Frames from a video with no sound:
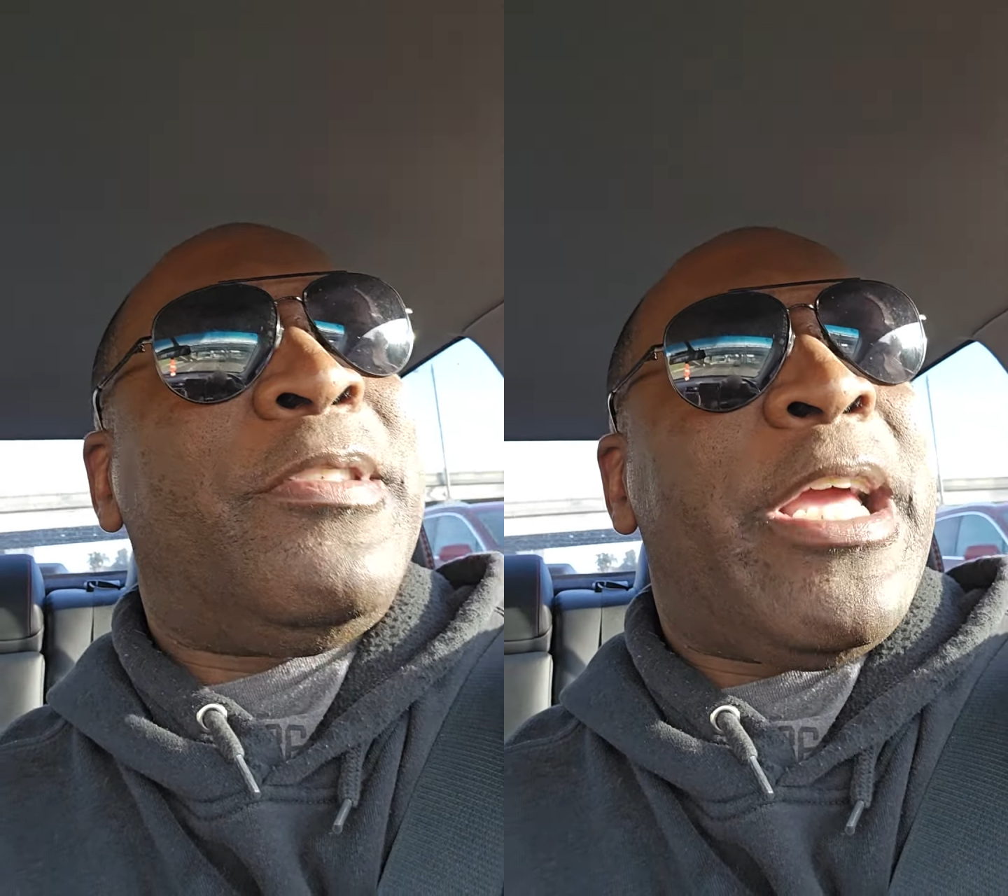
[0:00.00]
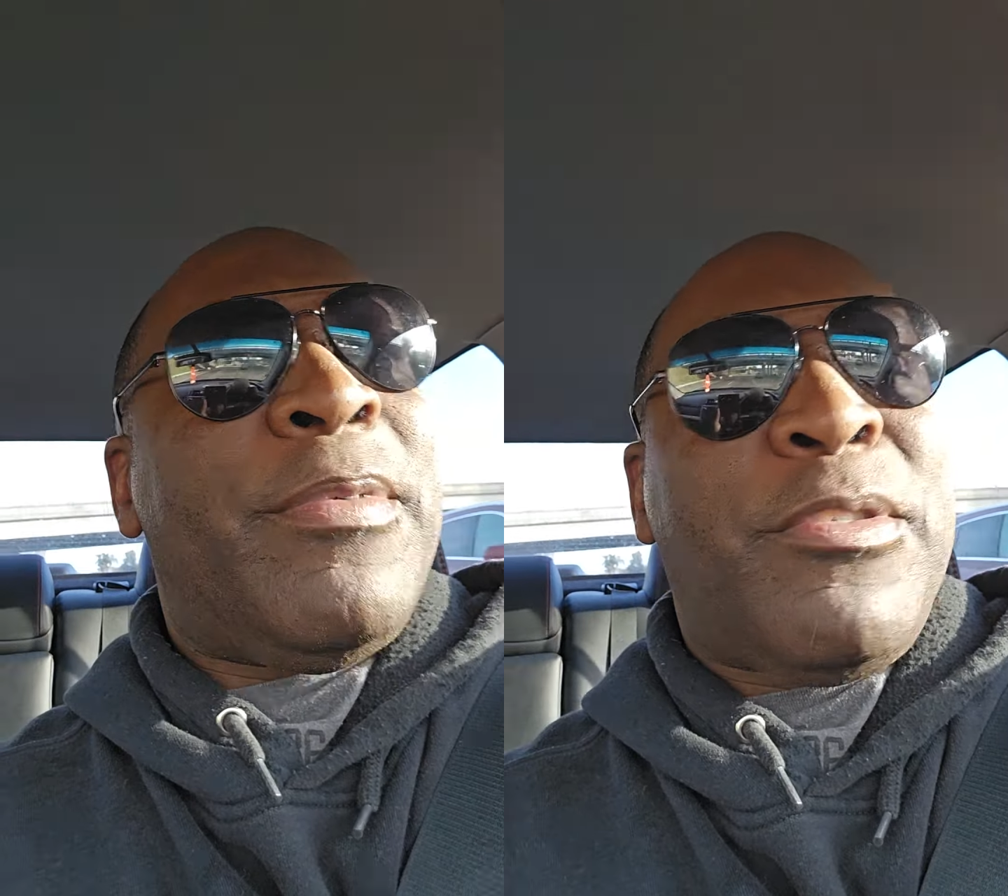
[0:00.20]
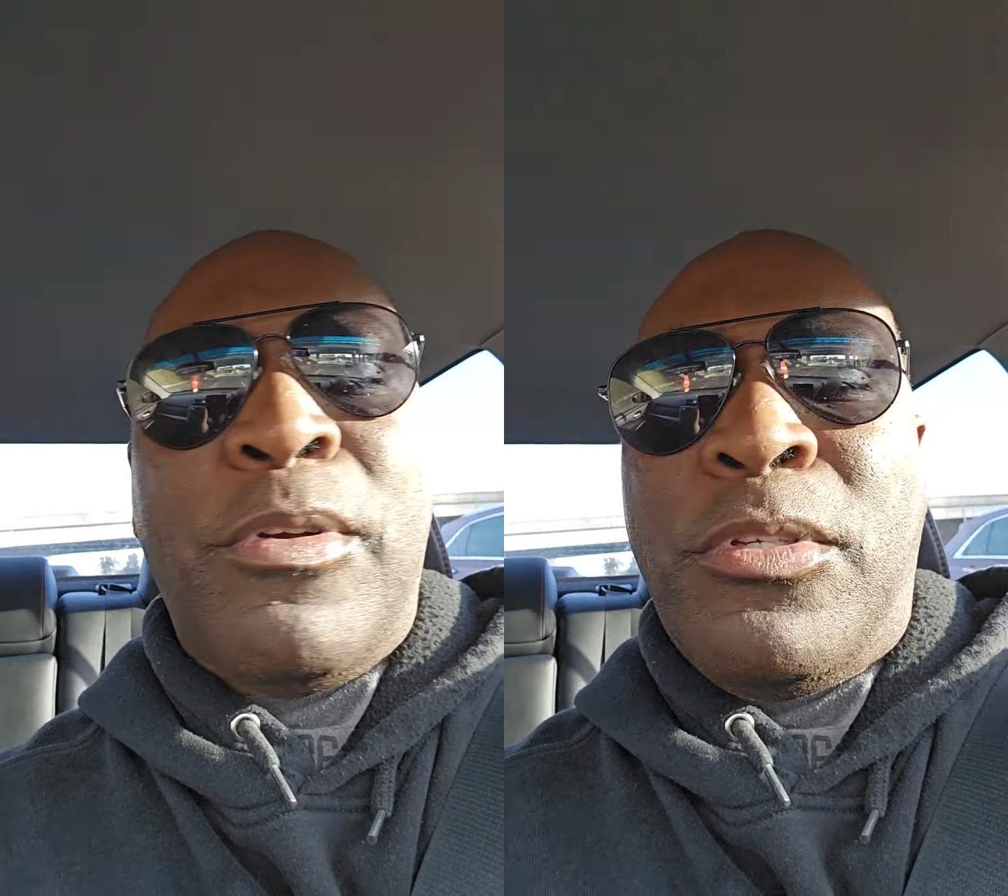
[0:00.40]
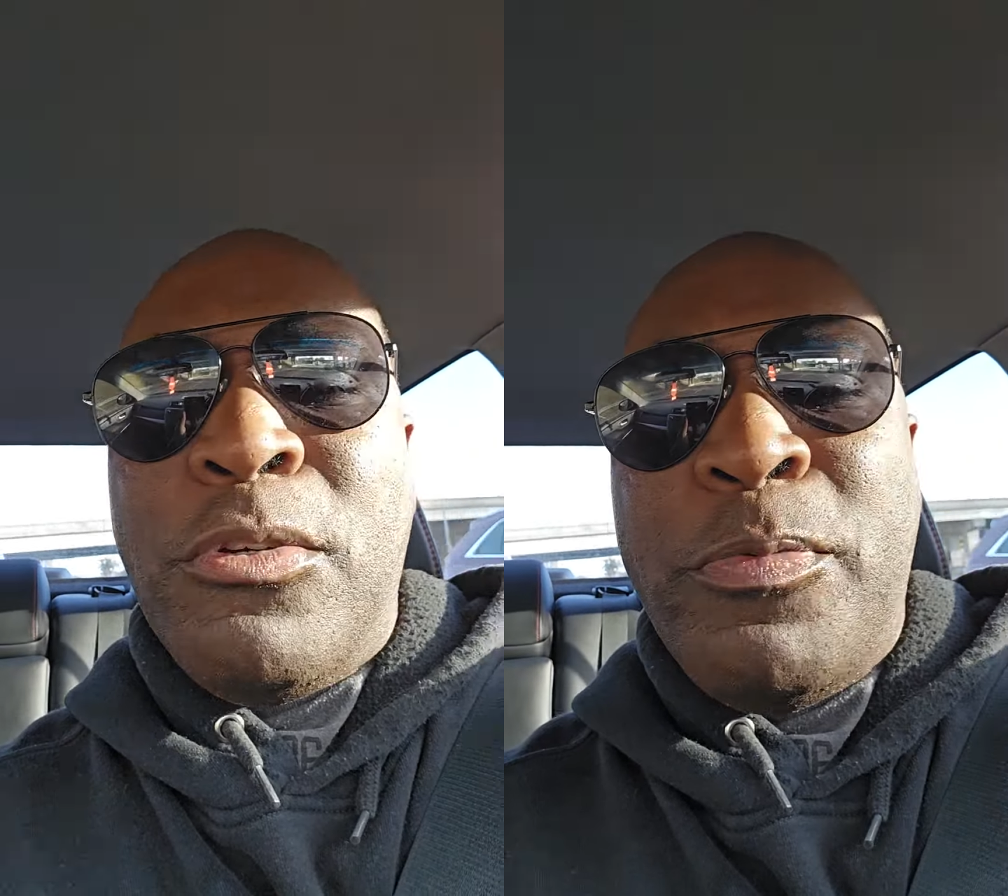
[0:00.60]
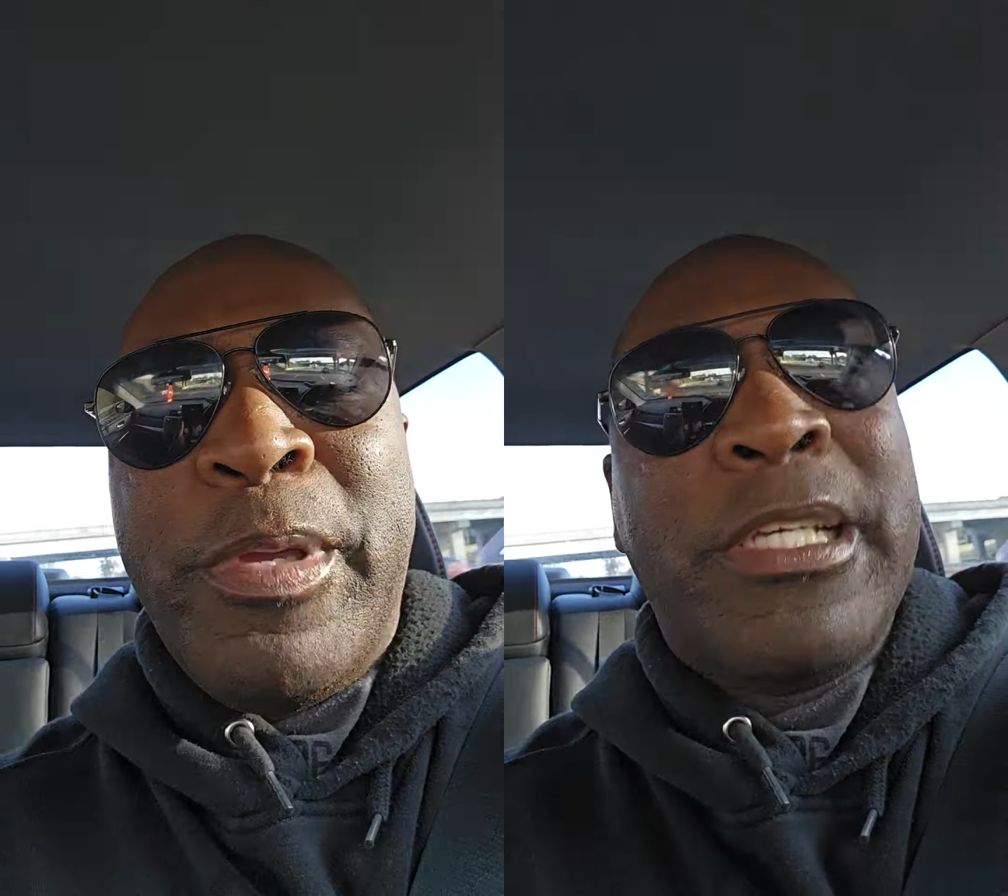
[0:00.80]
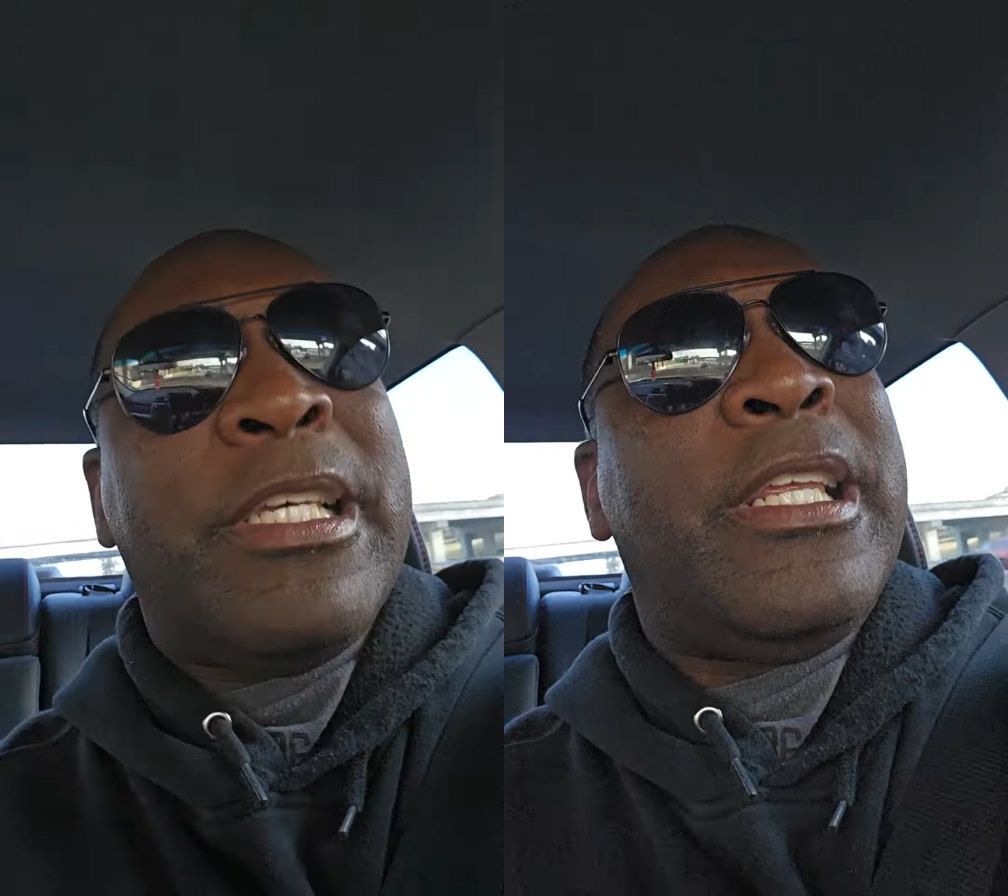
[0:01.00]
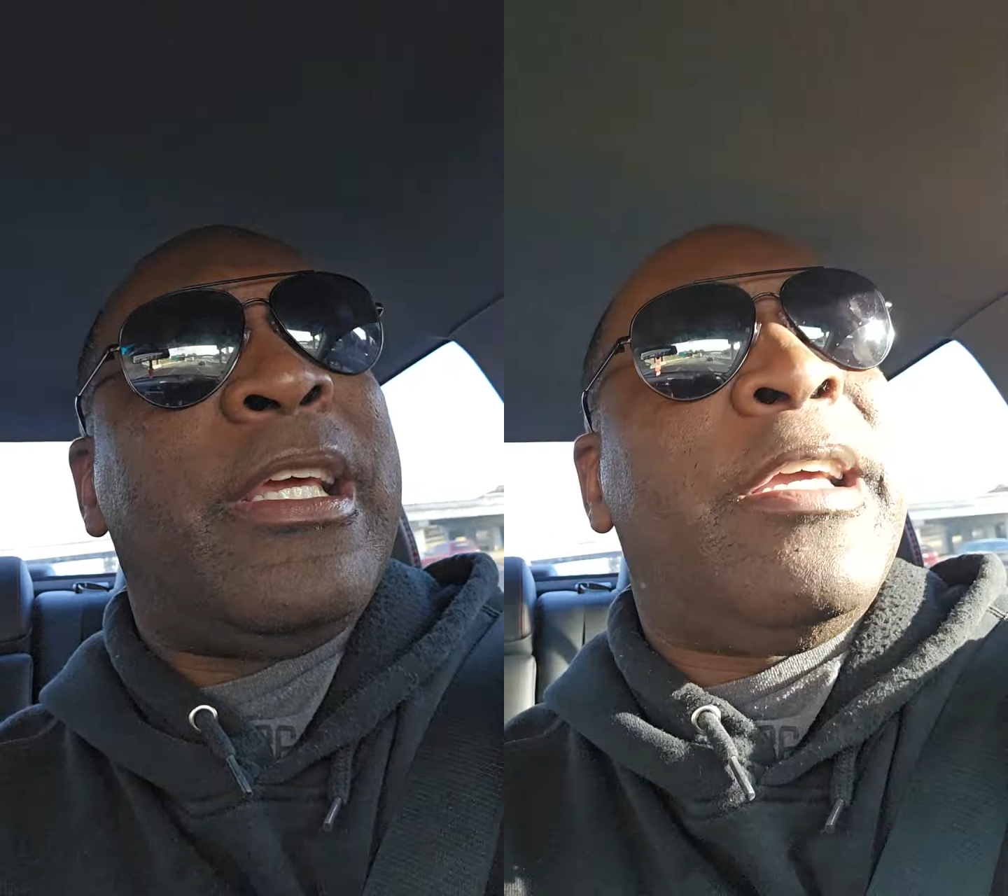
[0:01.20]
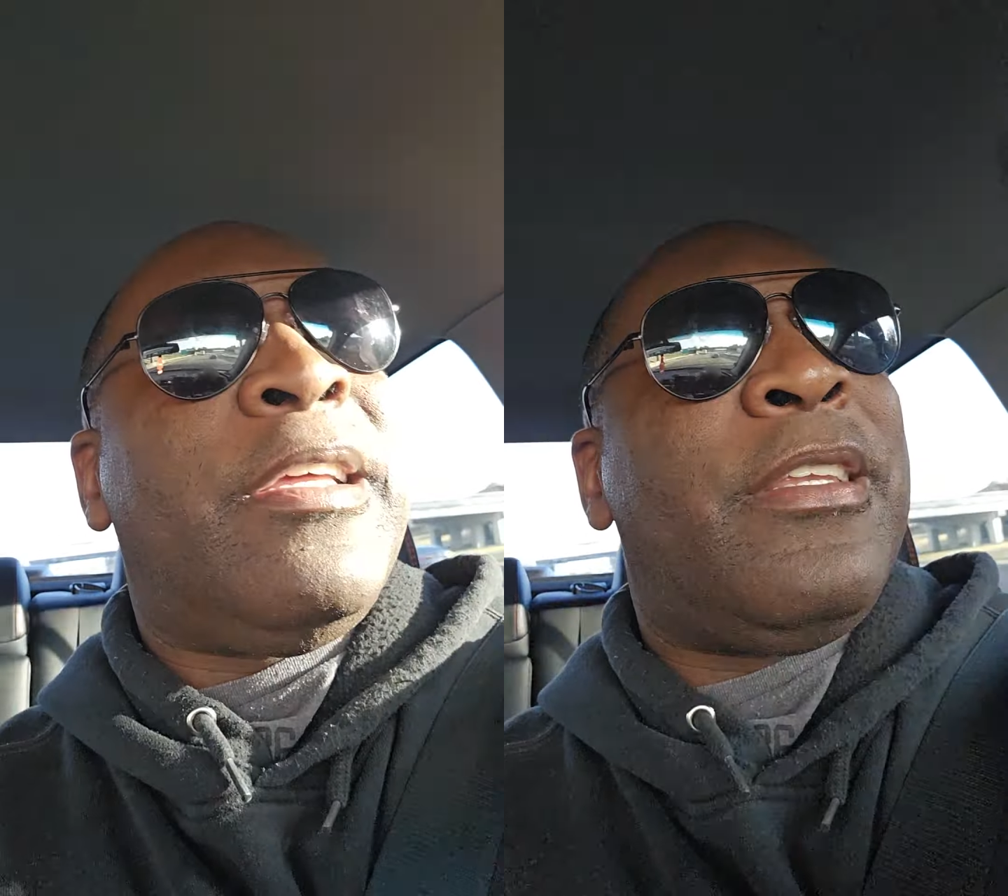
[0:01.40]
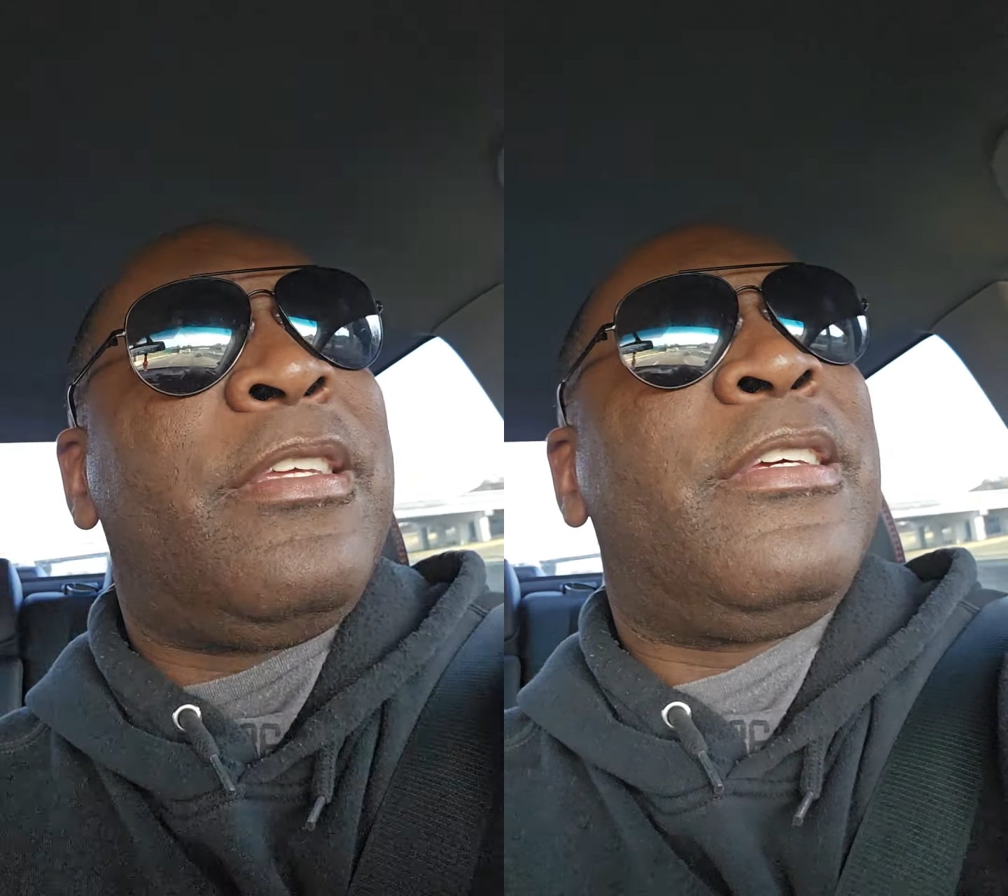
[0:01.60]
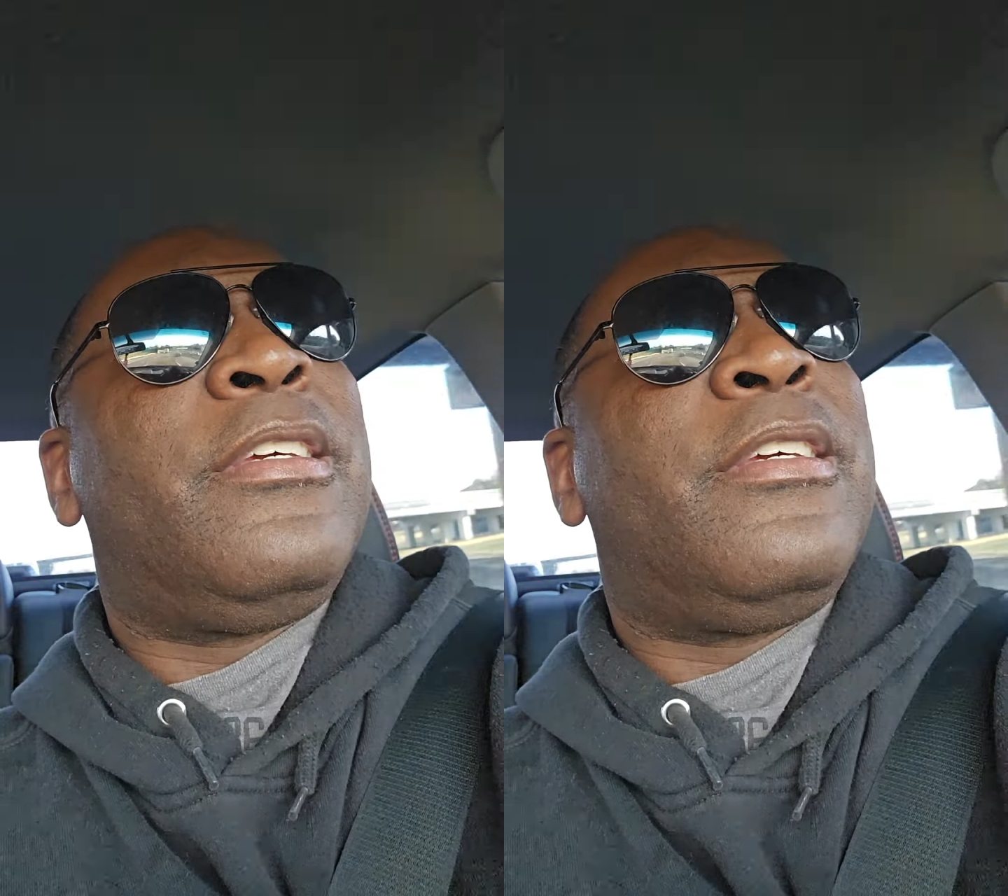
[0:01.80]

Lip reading: Jameis threw two picks at the end.